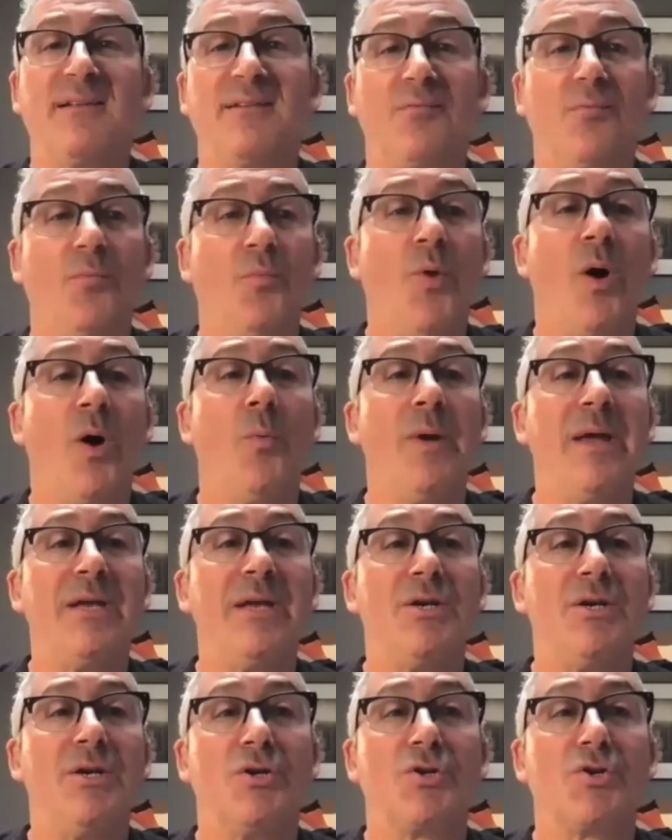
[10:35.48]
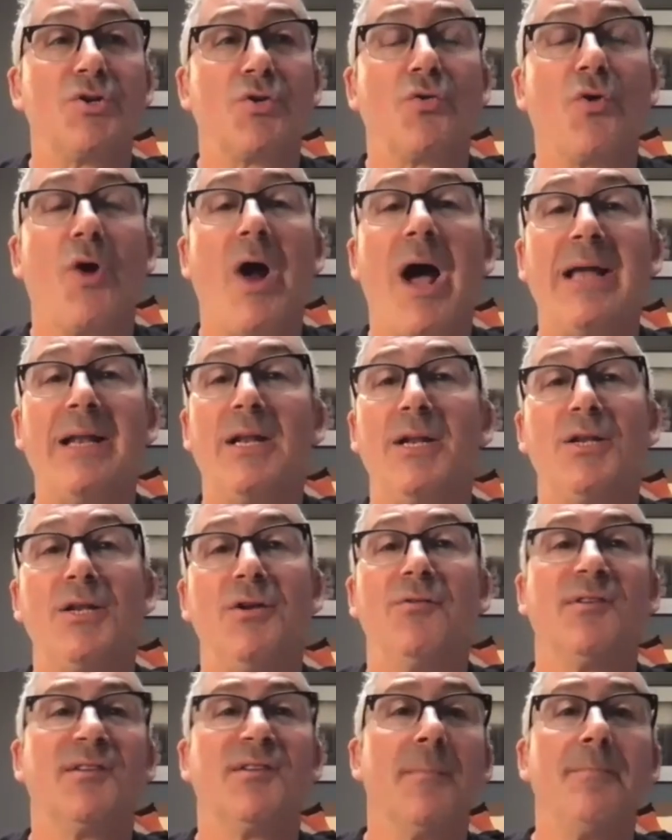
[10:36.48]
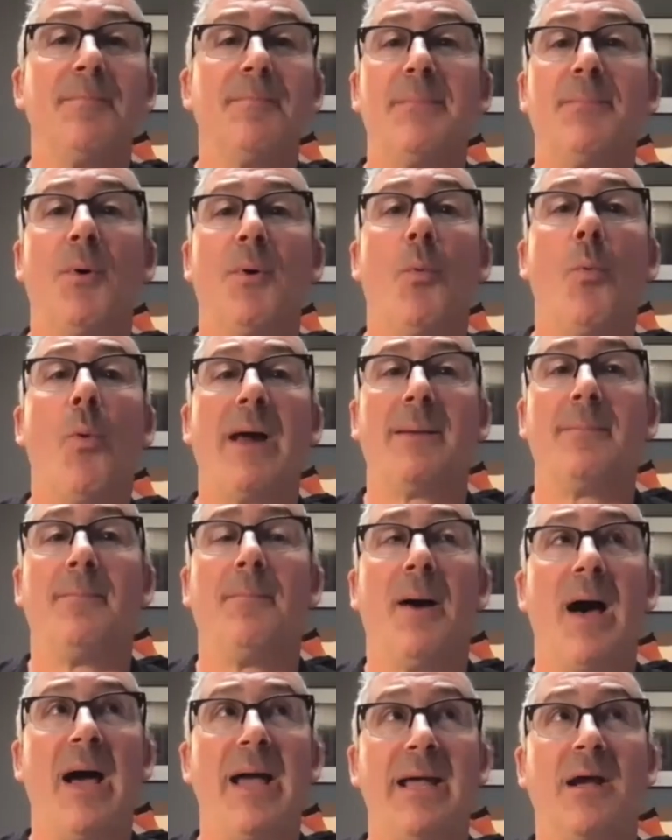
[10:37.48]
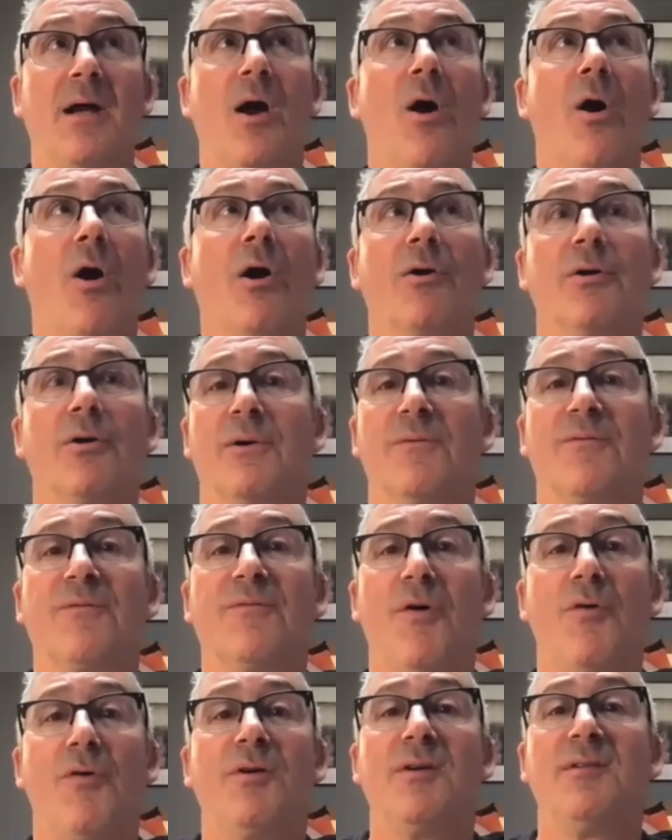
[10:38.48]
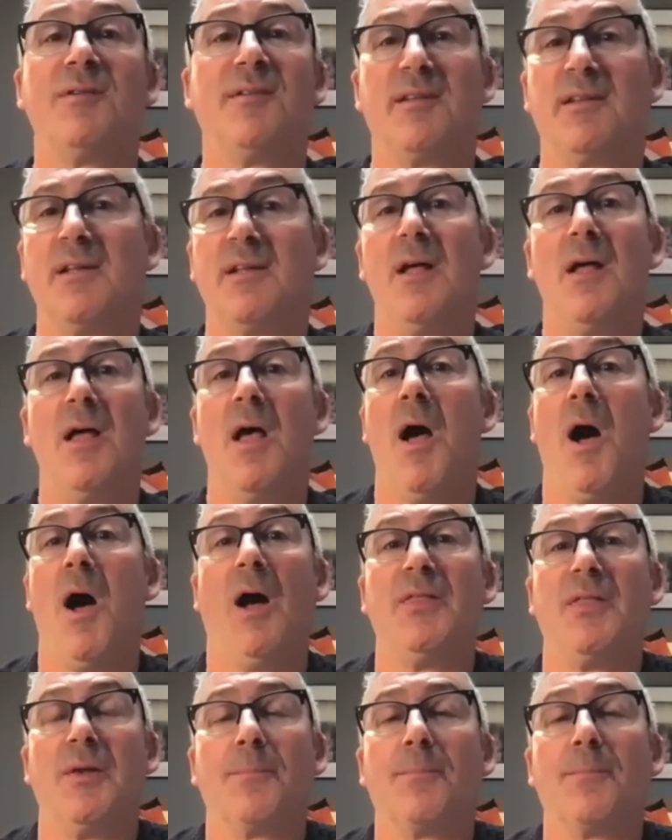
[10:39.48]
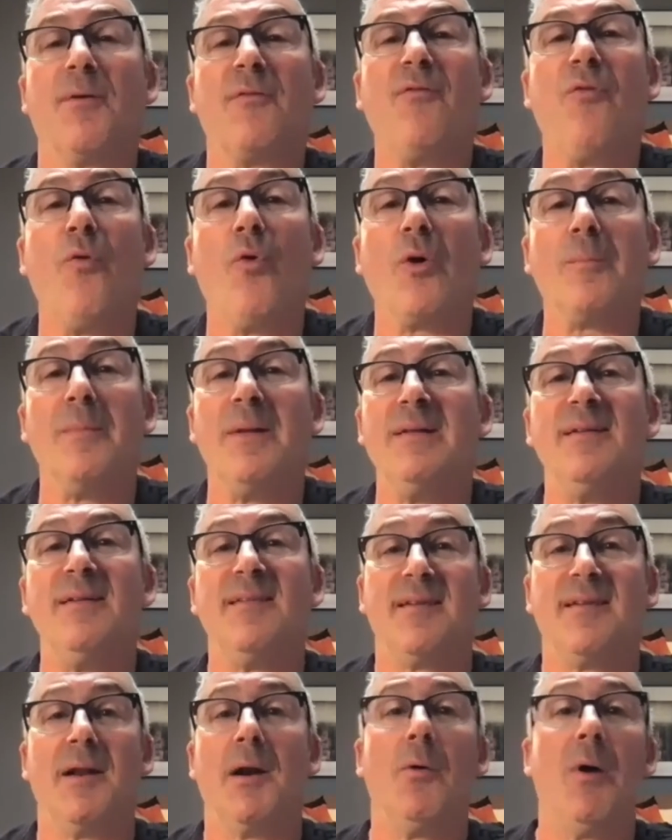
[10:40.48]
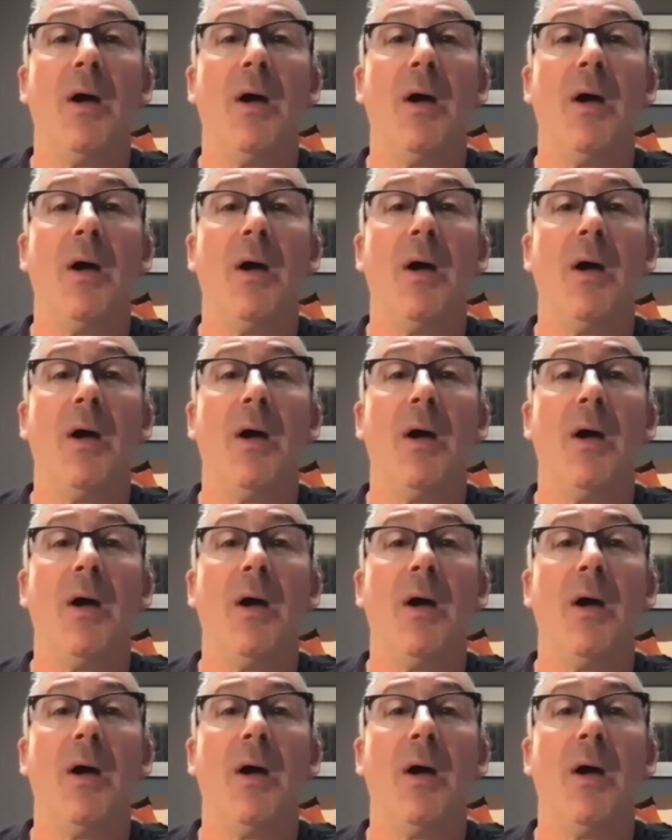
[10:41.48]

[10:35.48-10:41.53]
what we try to do. Some people want to buy a car and are focused on the performance.